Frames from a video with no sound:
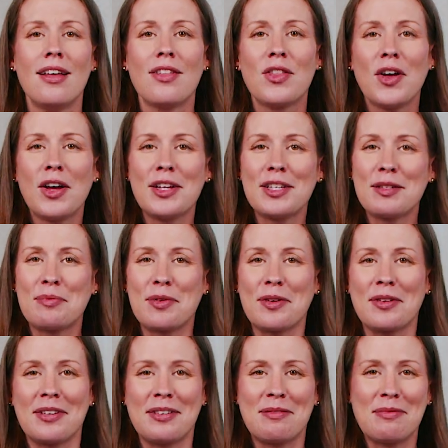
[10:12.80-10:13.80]
the
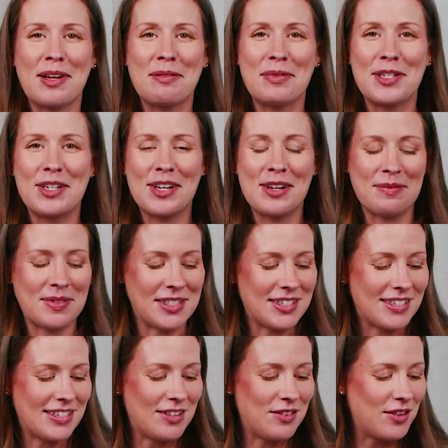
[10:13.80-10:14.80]
hospital in my
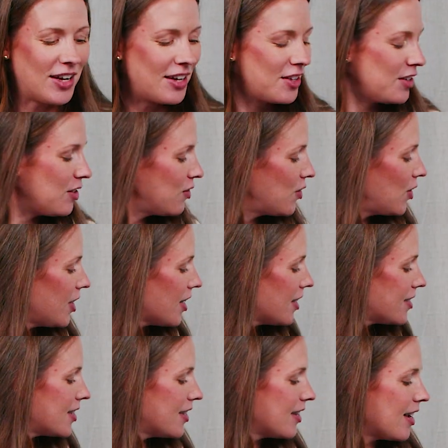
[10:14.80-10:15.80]
pajamas if I could avoid
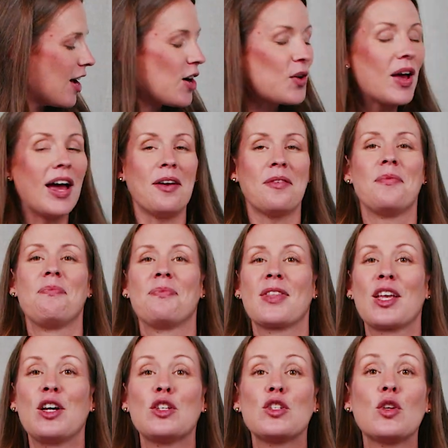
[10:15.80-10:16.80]
it. Okay,
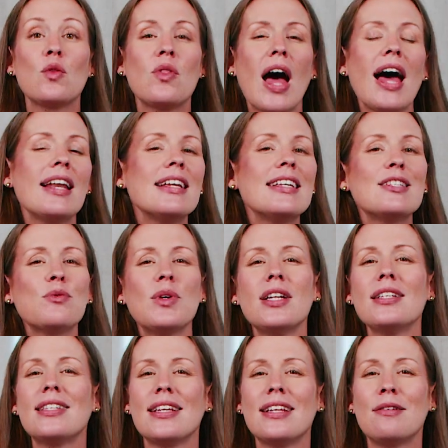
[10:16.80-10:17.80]
so that is what
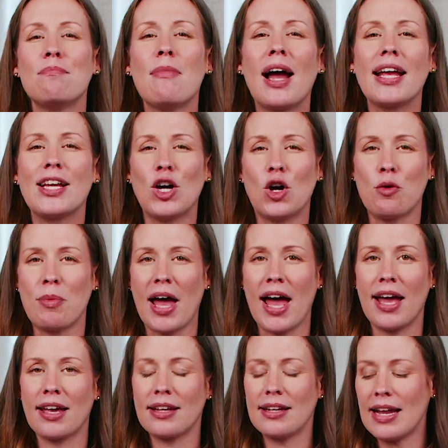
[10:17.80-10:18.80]
is in my go bag.
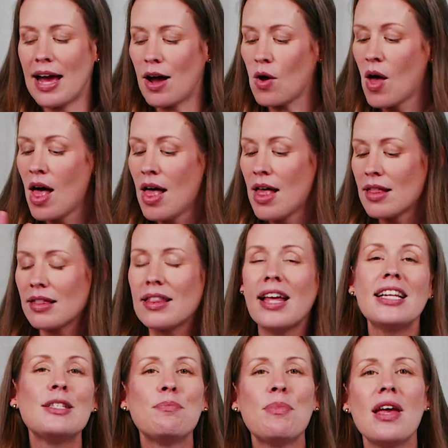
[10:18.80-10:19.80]
Now
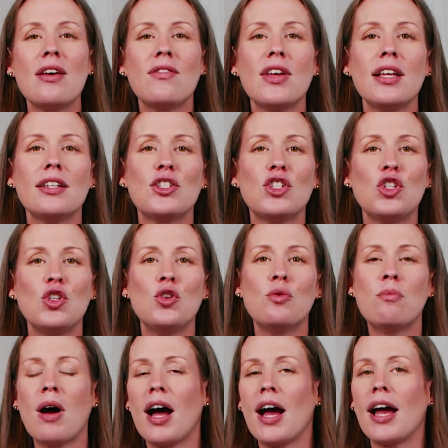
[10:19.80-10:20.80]
let's pivot to
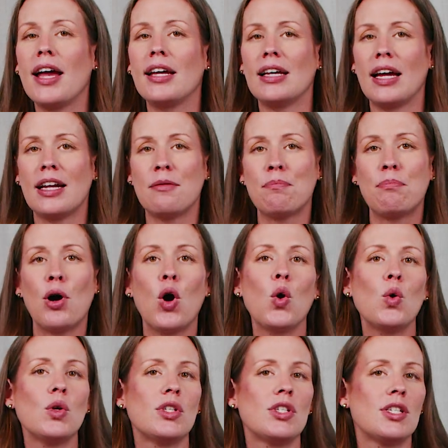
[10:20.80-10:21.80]
my kind of
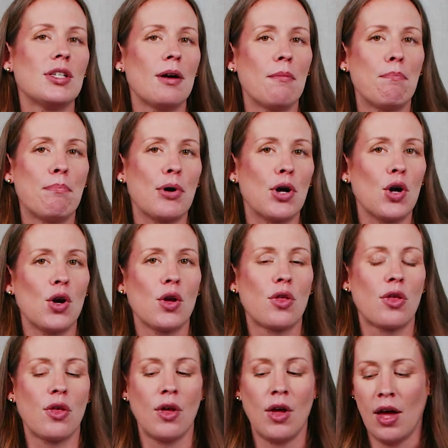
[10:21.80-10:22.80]

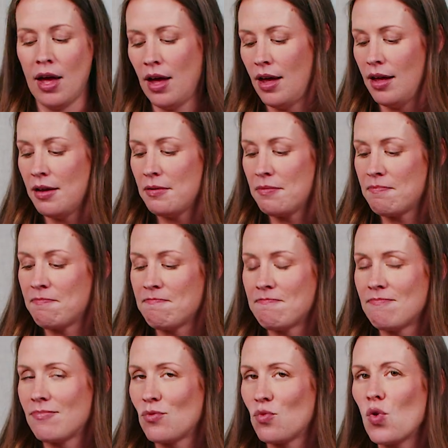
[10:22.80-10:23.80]
post-birth
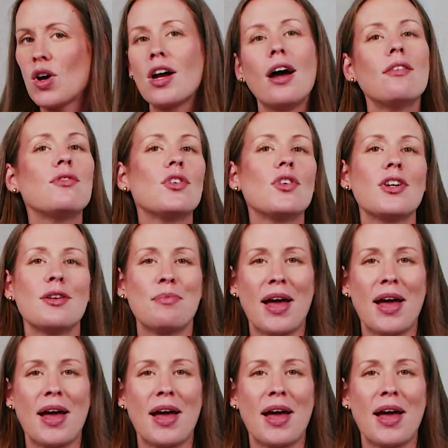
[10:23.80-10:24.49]
recovery